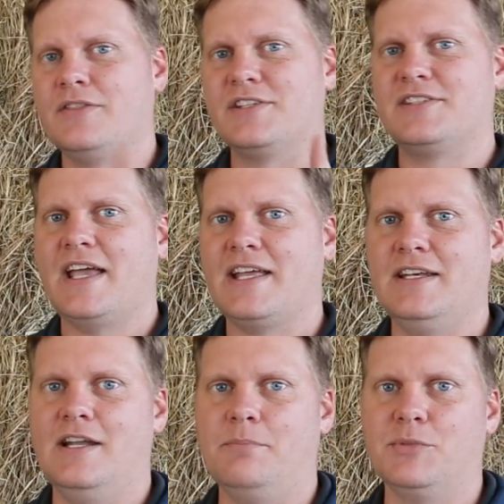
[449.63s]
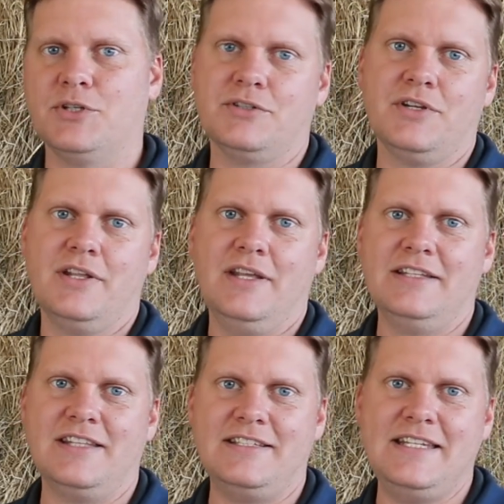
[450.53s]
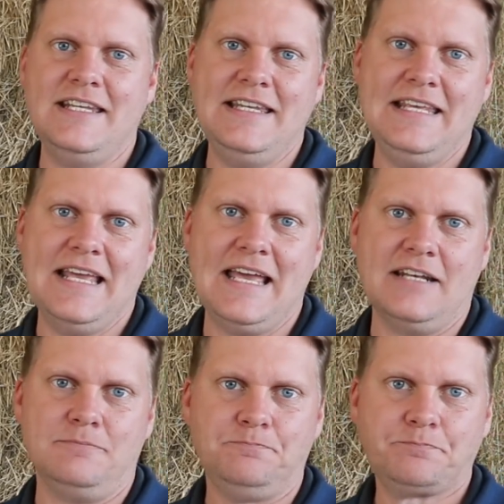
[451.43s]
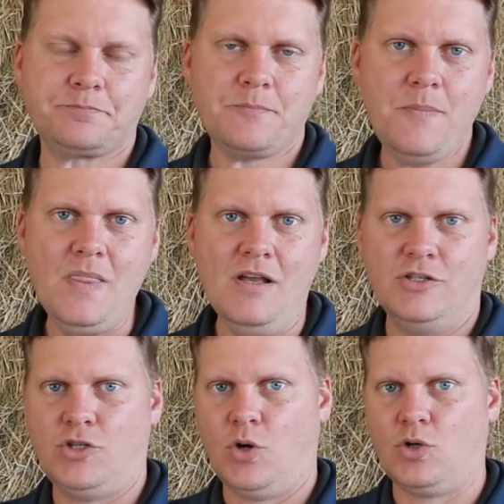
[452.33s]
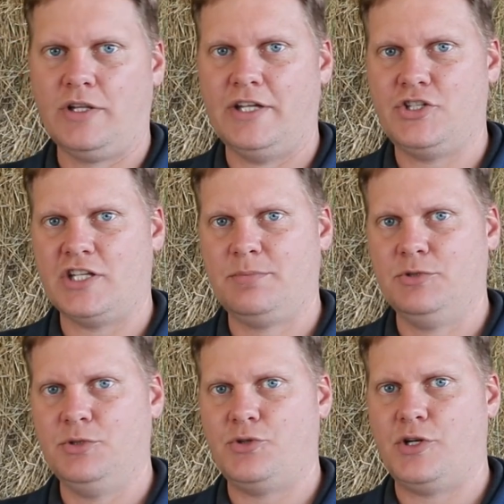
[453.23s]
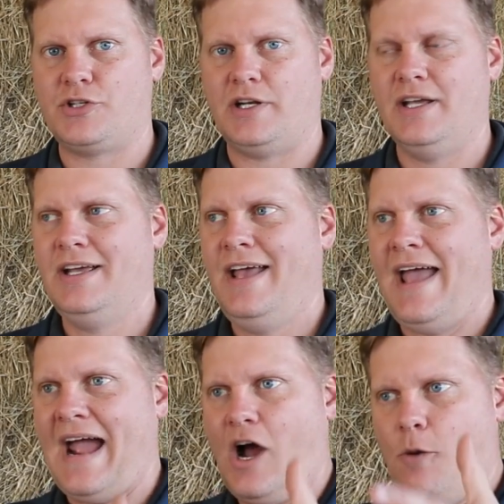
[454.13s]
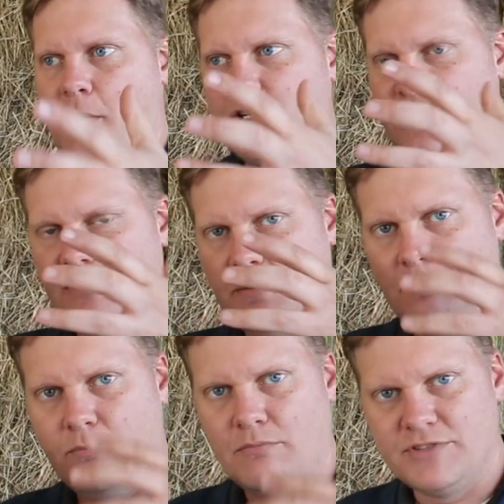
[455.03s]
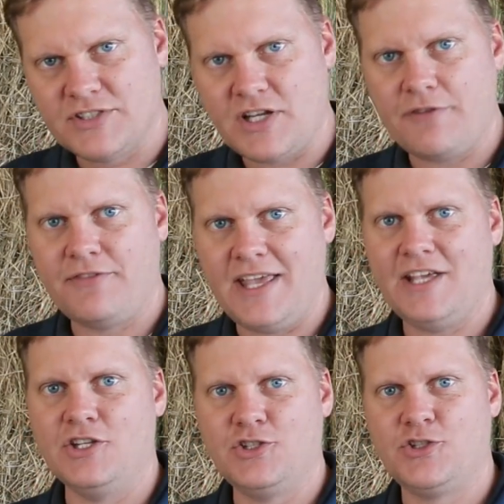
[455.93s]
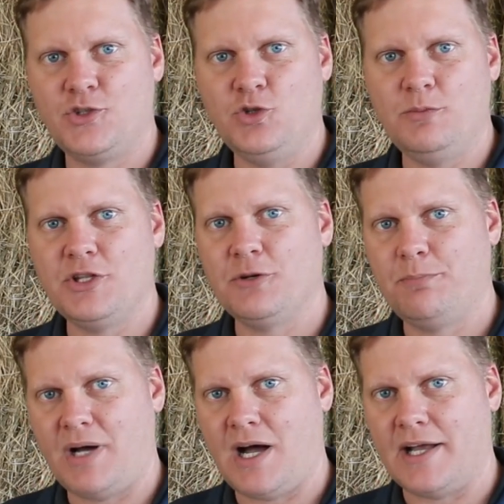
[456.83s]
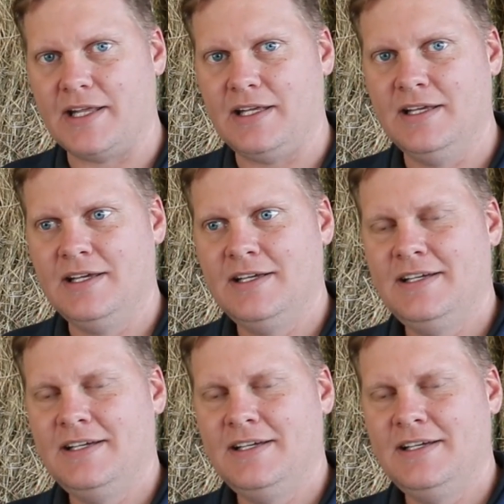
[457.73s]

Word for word: The second number is the TDN, total digestible nutrition. How much of the stuff they consume in their body